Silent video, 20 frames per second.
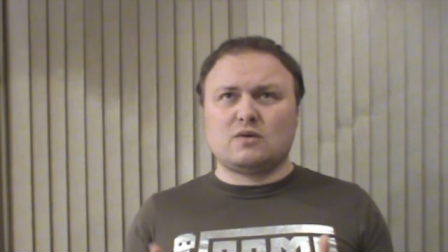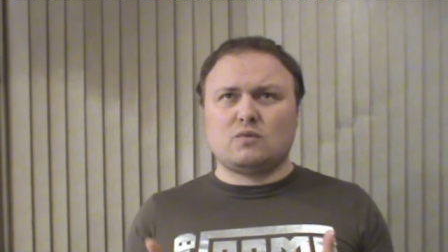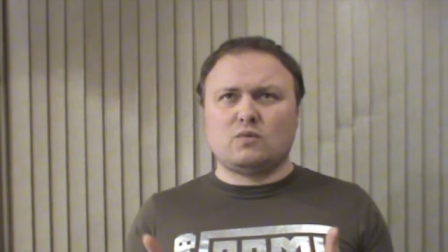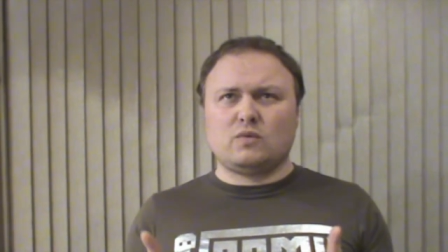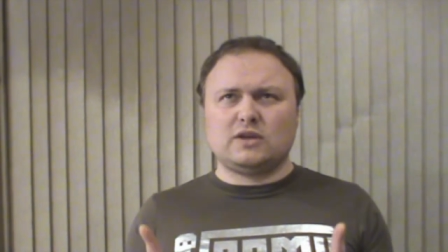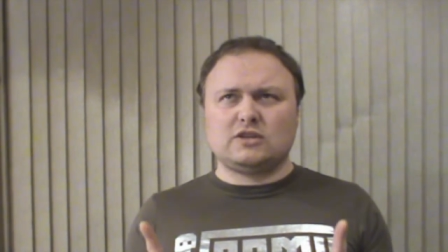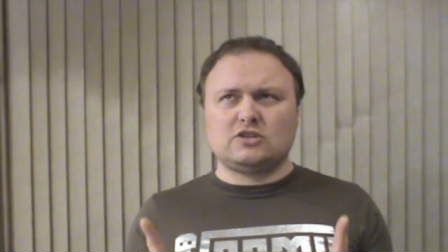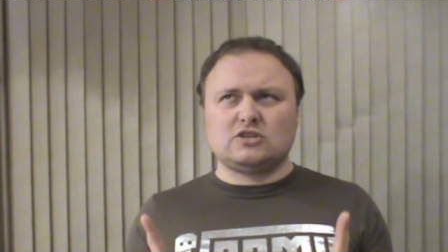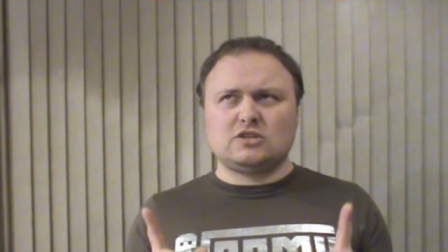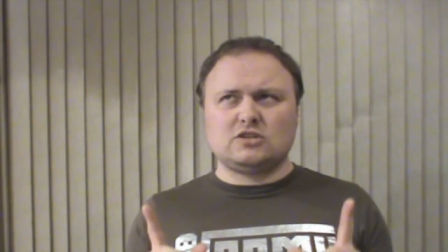
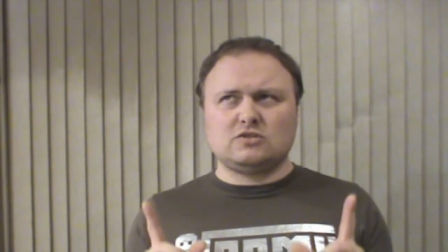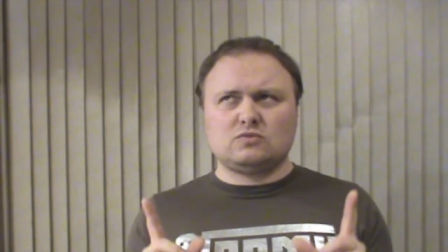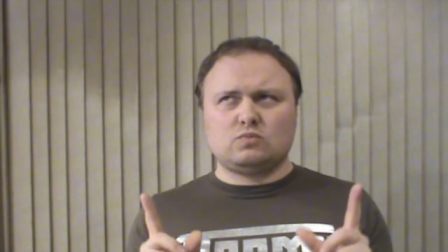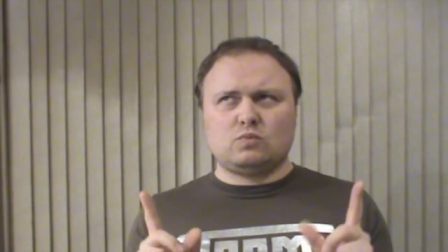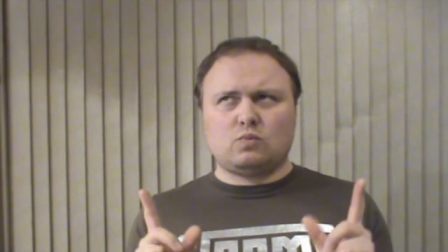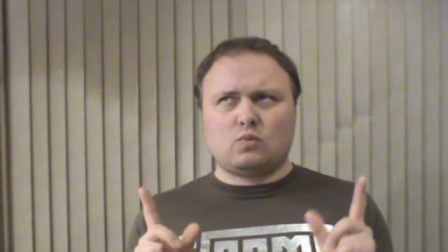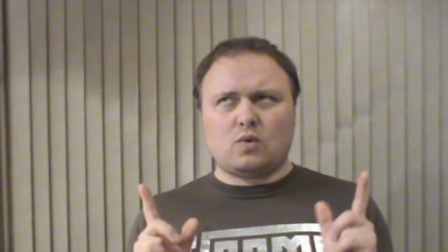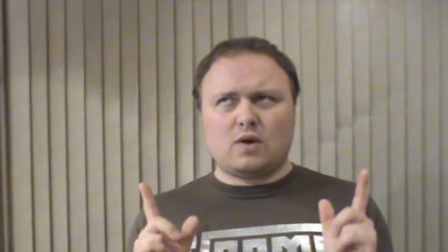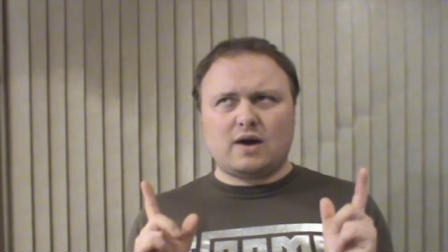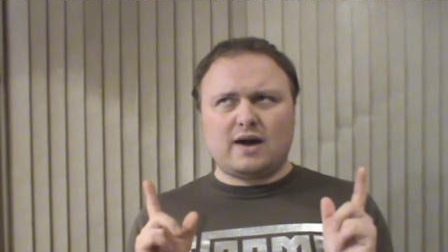which is
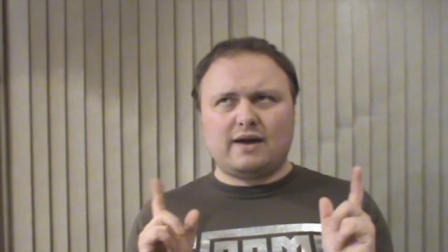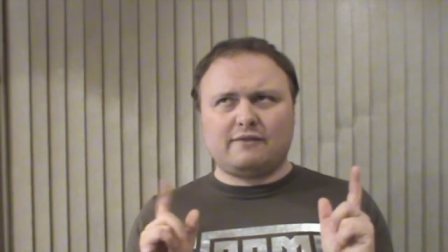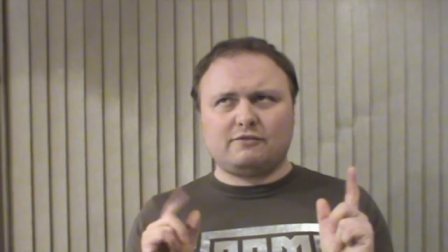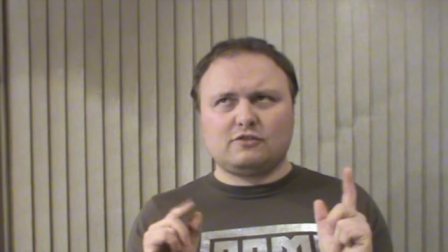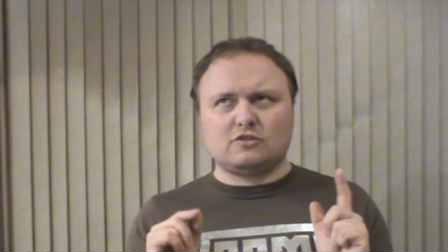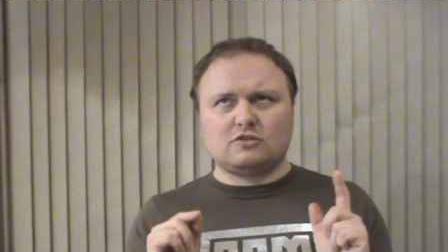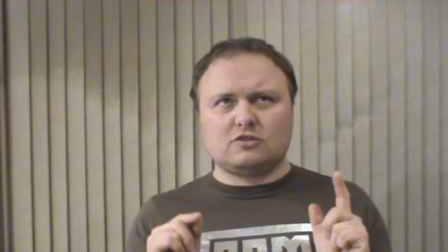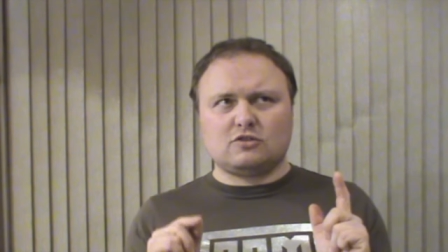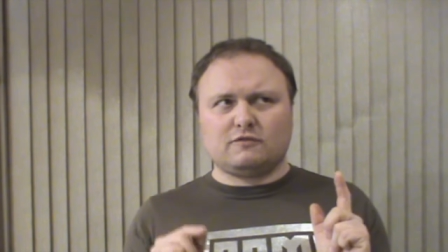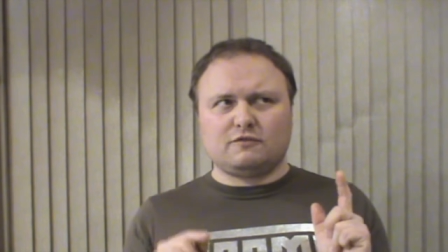what I've
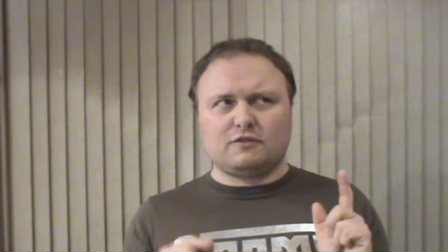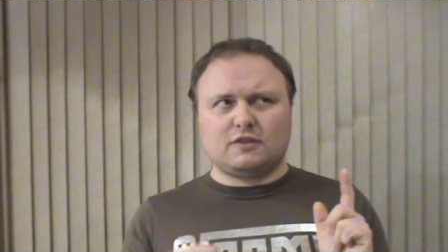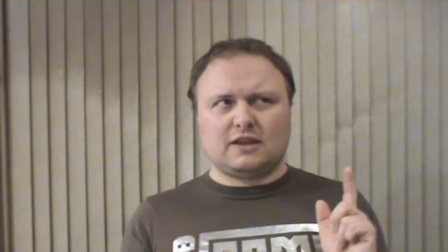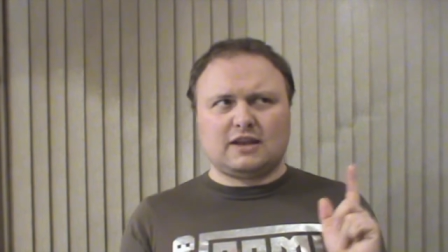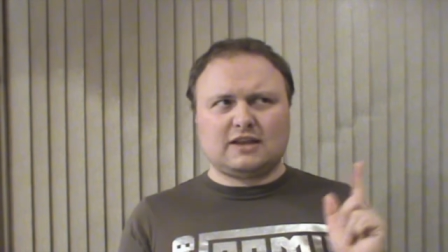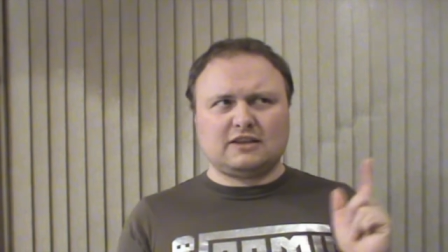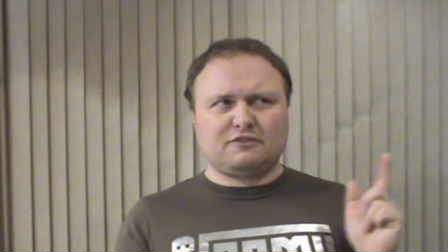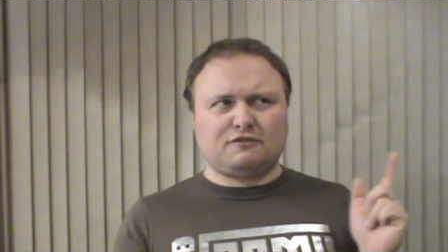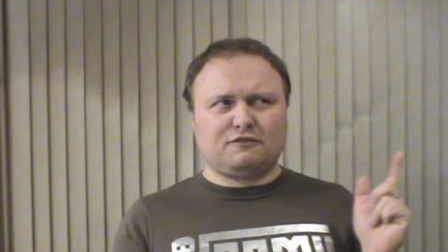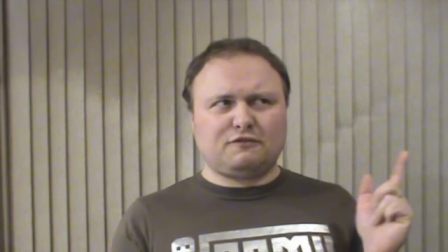just done for the
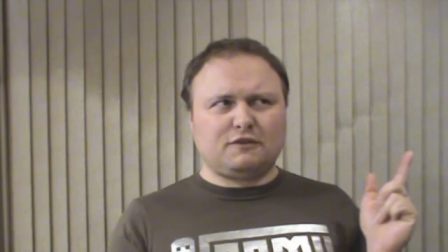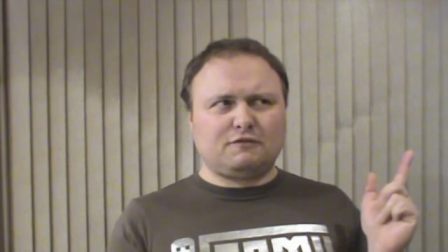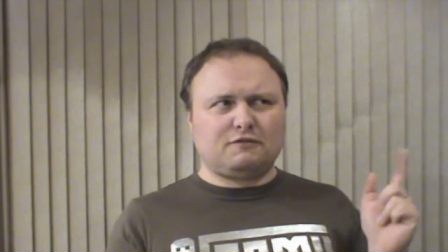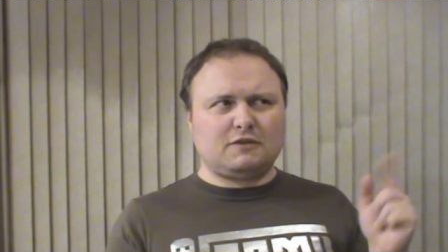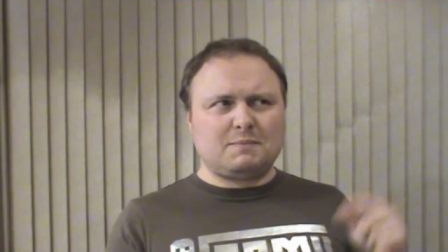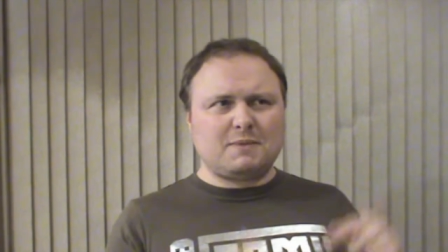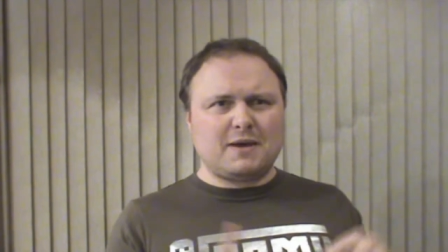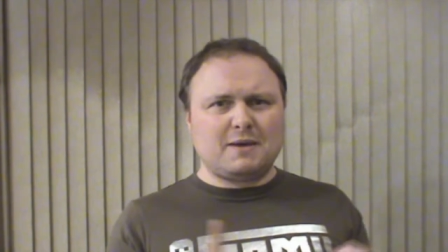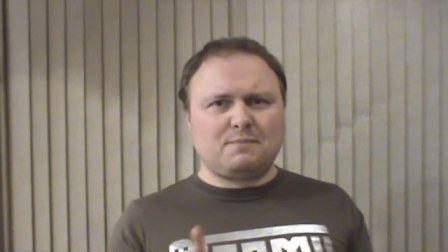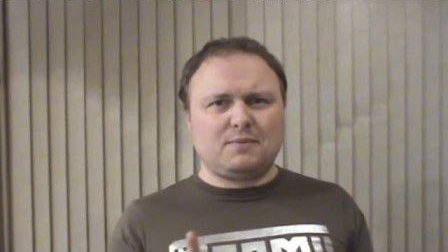last
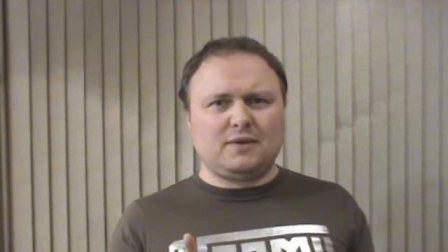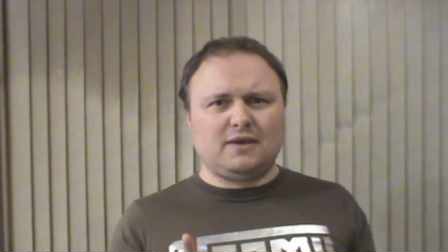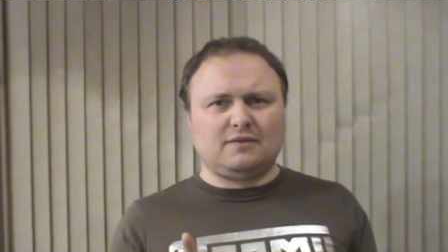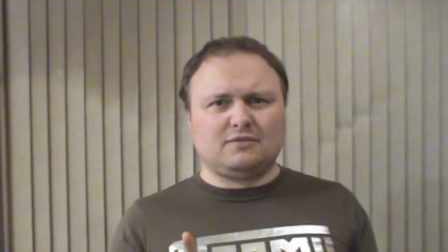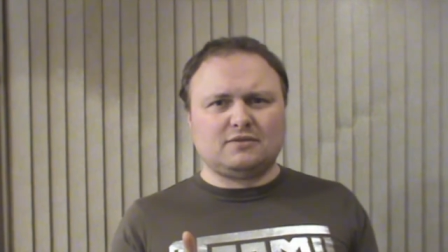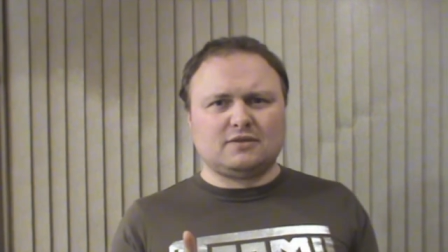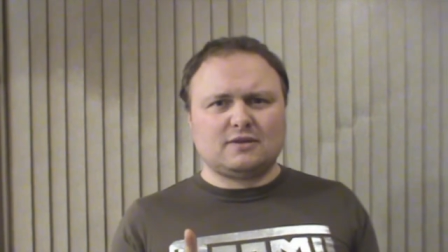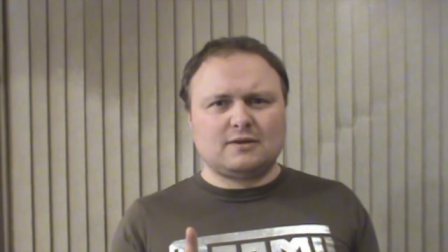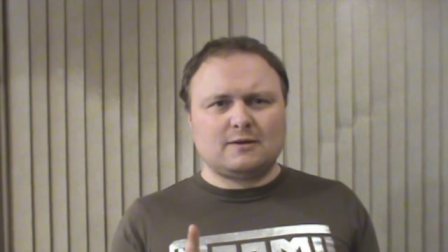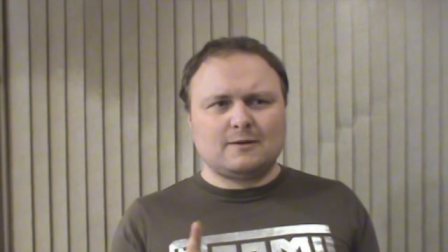50 pet
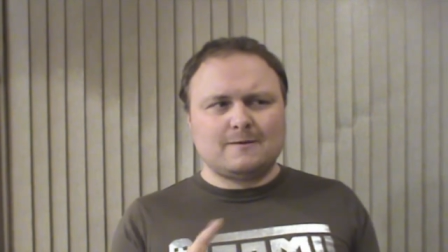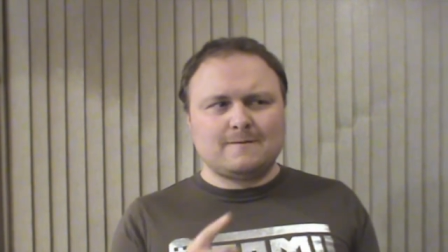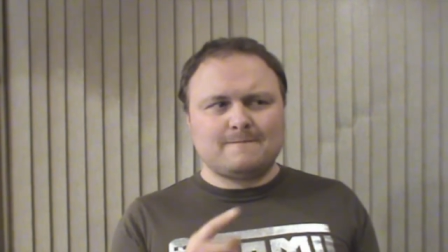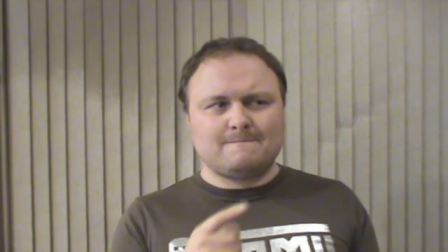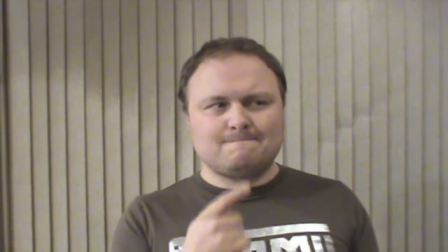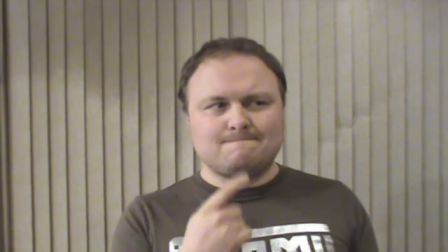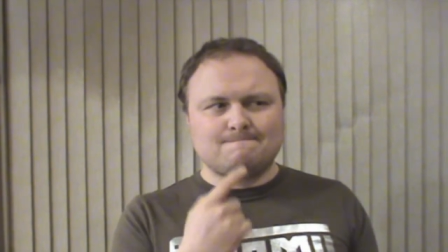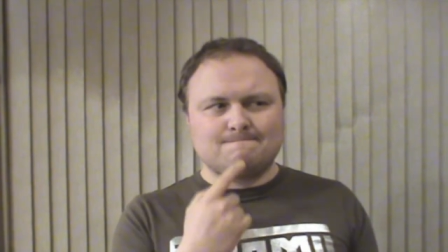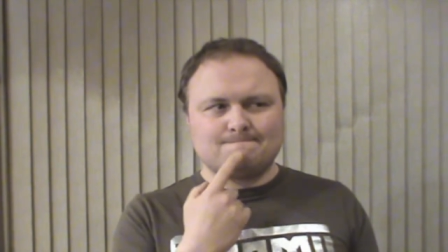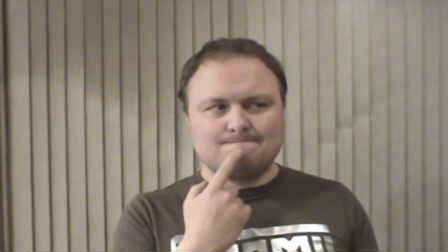peeves.
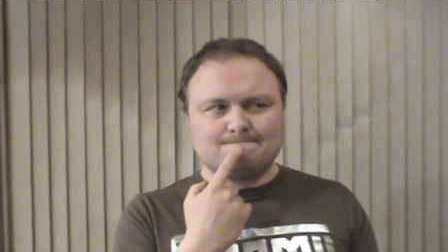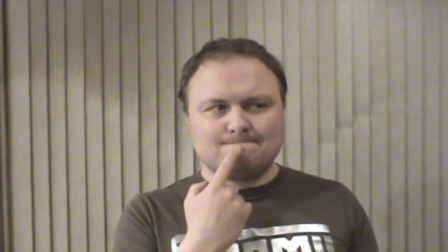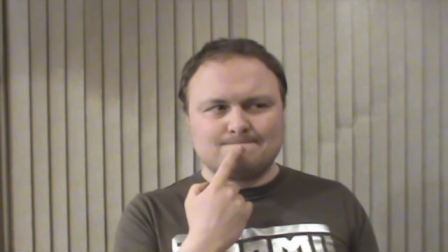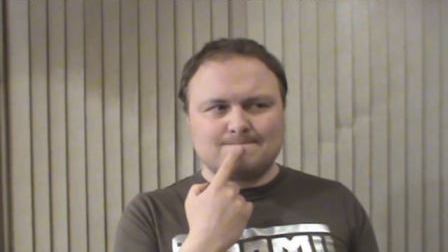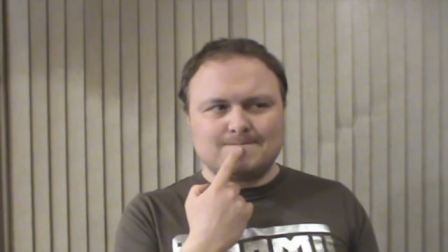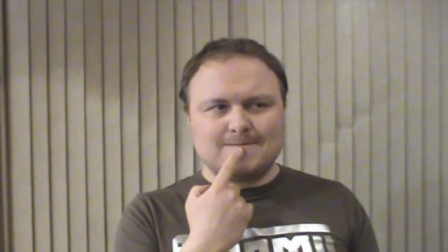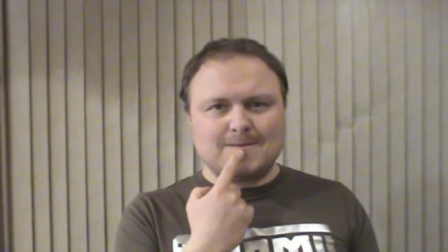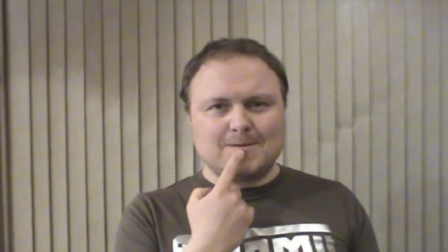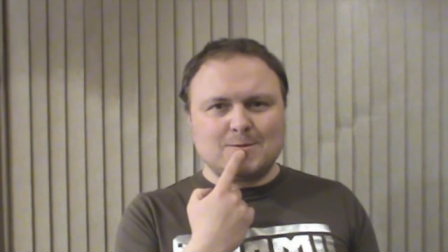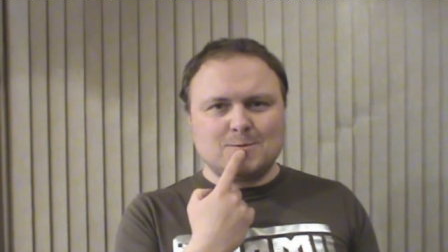
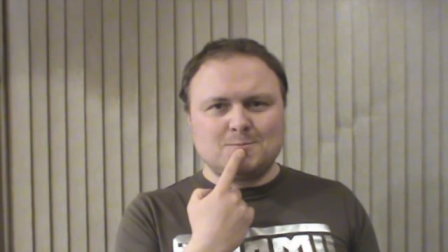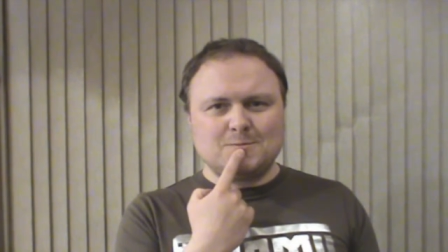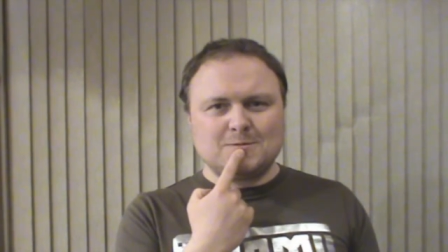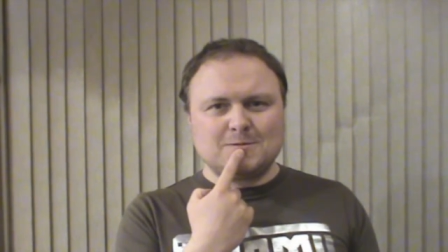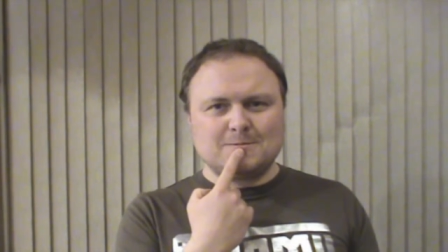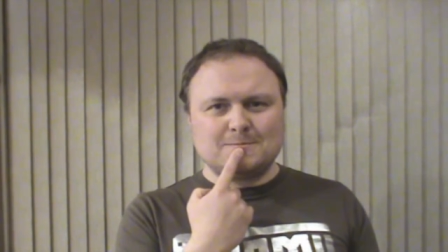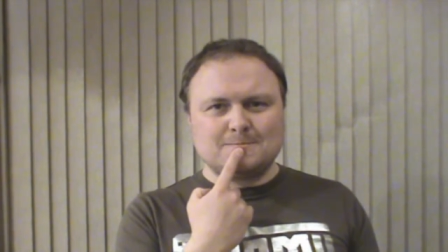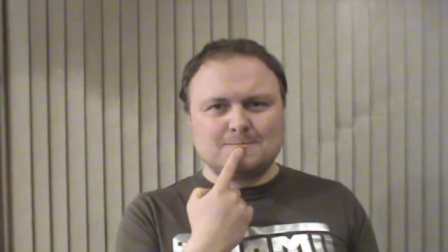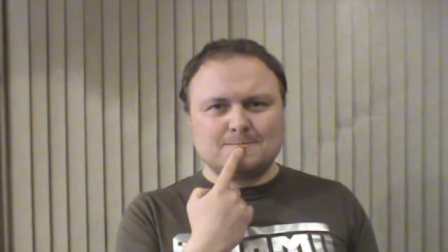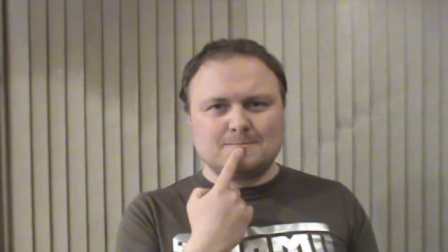
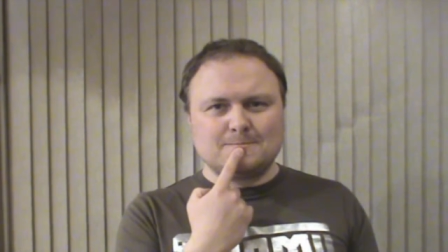Oops.